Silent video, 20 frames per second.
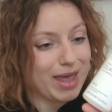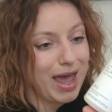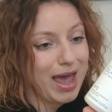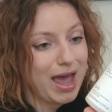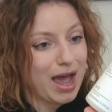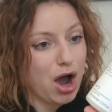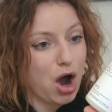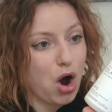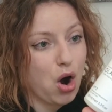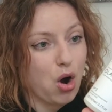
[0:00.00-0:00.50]

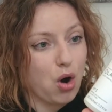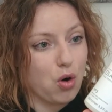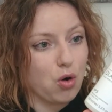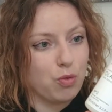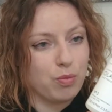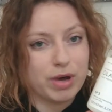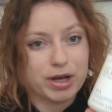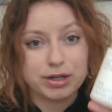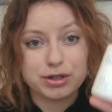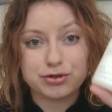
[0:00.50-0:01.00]

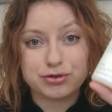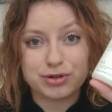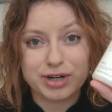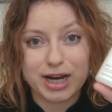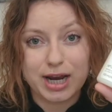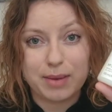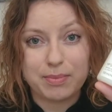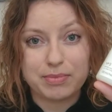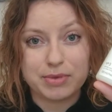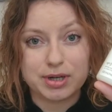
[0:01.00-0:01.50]
at-home
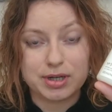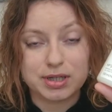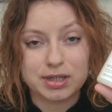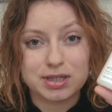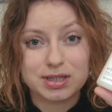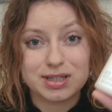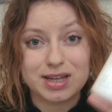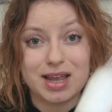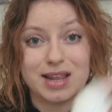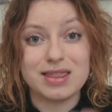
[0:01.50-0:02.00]

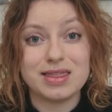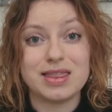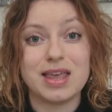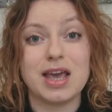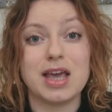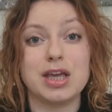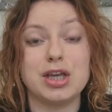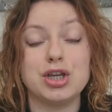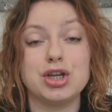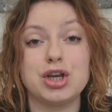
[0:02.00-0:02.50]
treatment that
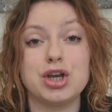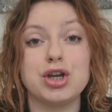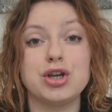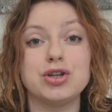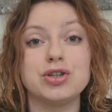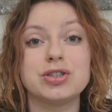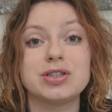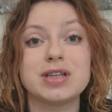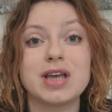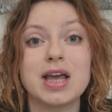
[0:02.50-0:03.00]
they
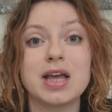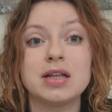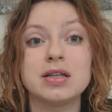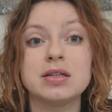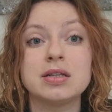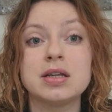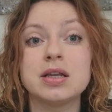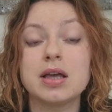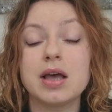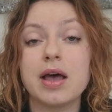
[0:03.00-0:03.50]
use
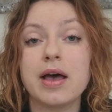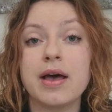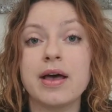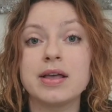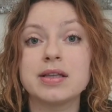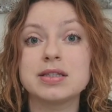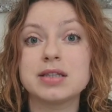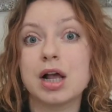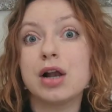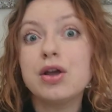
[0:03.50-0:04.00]
in
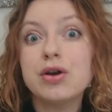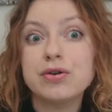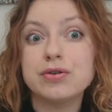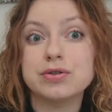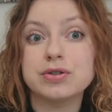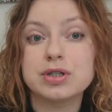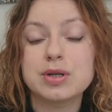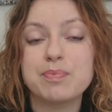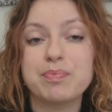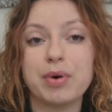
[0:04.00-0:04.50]

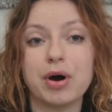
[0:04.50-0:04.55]
salons.